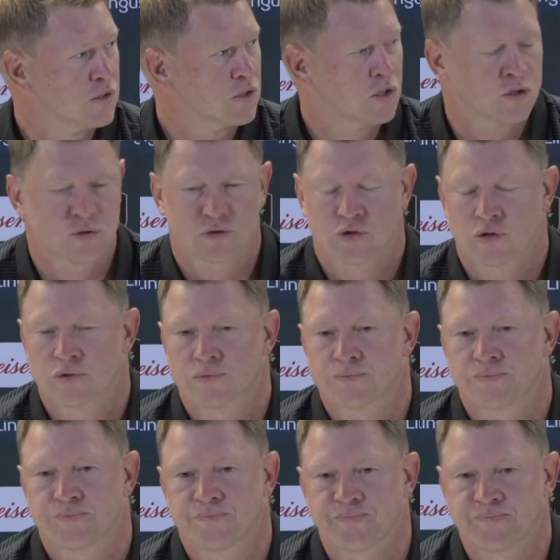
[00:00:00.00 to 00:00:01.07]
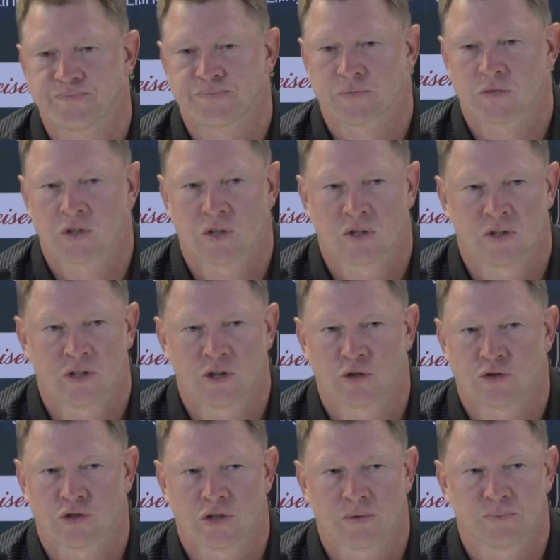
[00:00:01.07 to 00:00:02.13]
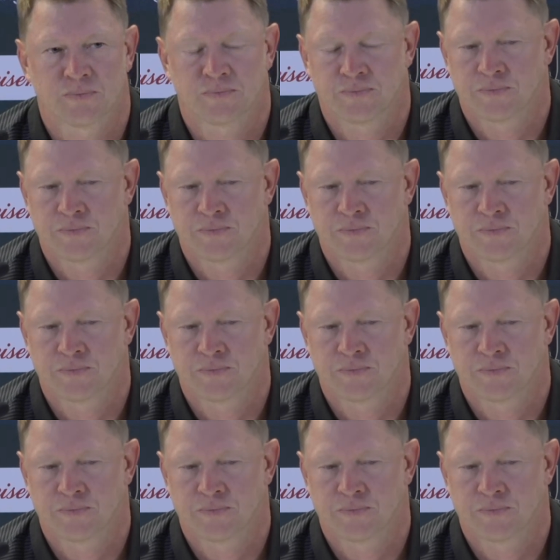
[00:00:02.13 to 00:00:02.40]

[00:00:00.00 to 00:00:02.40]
Culture, leadership,